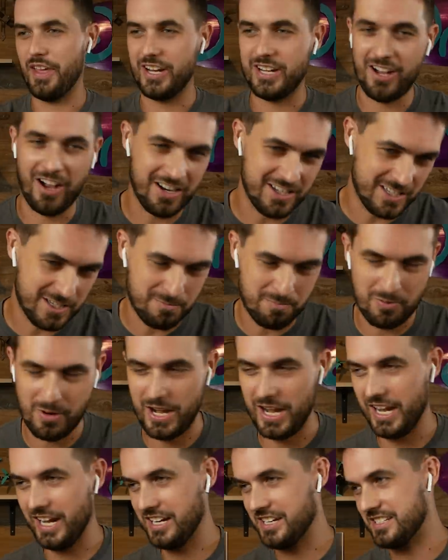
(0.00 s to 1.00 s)
They cut
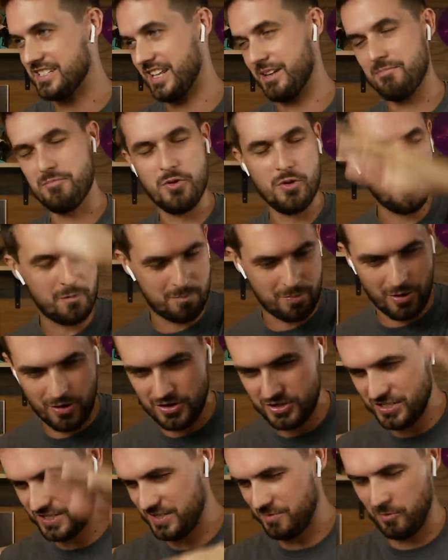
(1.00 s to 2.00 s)
springs, they move
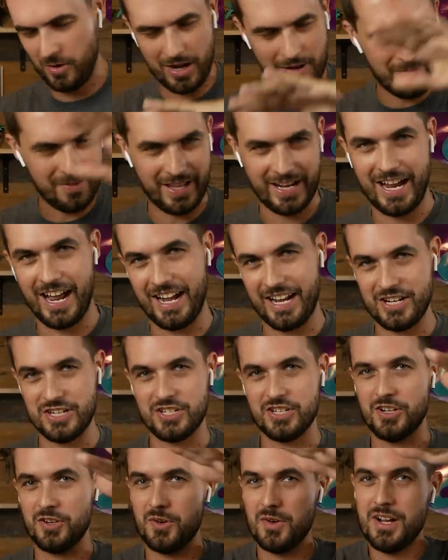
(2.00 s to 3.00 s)
perches, whatever they gotta
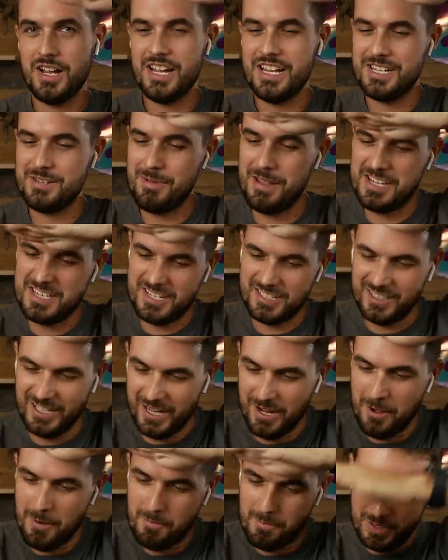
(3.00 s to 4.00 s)
do to
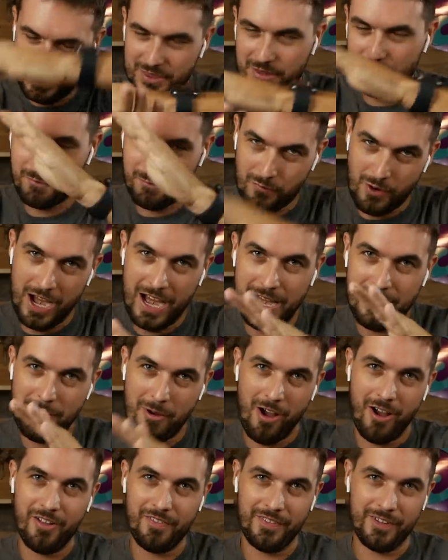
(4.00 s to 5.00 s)
basically put the frame
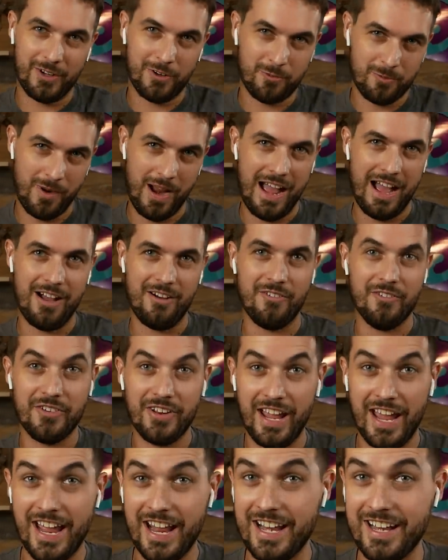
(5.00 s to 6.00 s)
on the ground.
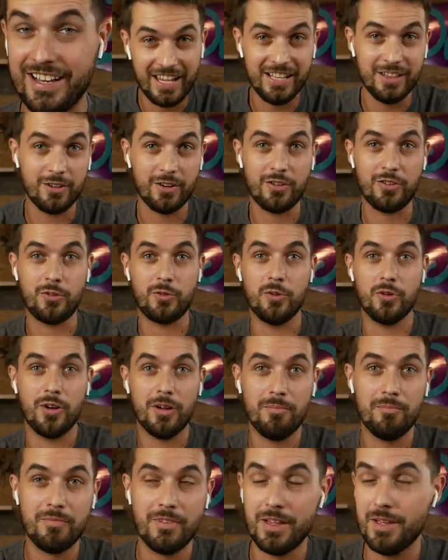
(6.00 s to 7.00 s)
And it looks
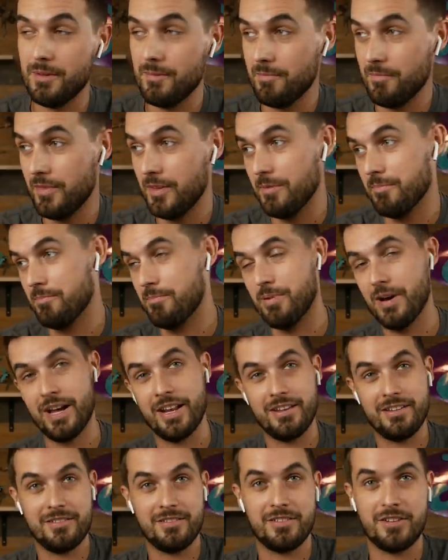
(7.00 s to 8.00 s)
cool,
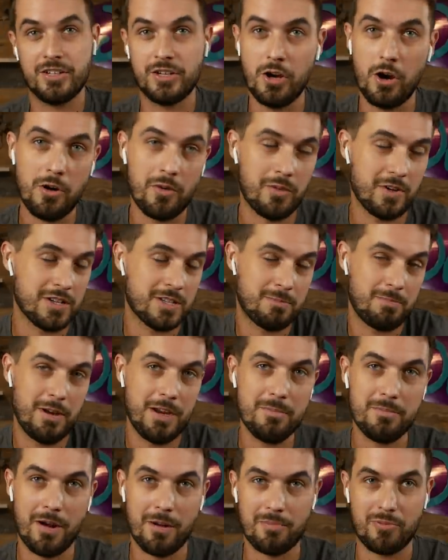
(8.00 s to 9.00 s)
but go over a
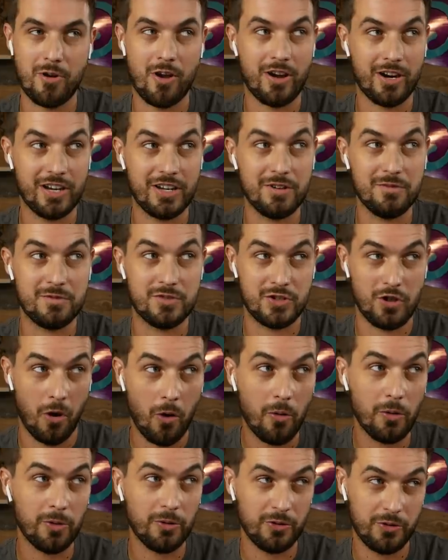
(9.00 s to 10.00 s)
speed bump wrong and you've
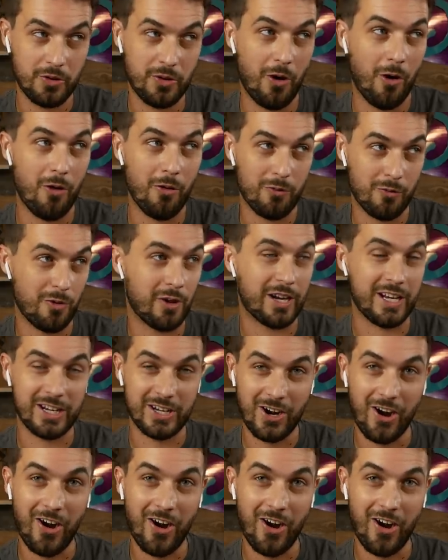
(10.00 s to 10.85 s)
totaled your whole freaking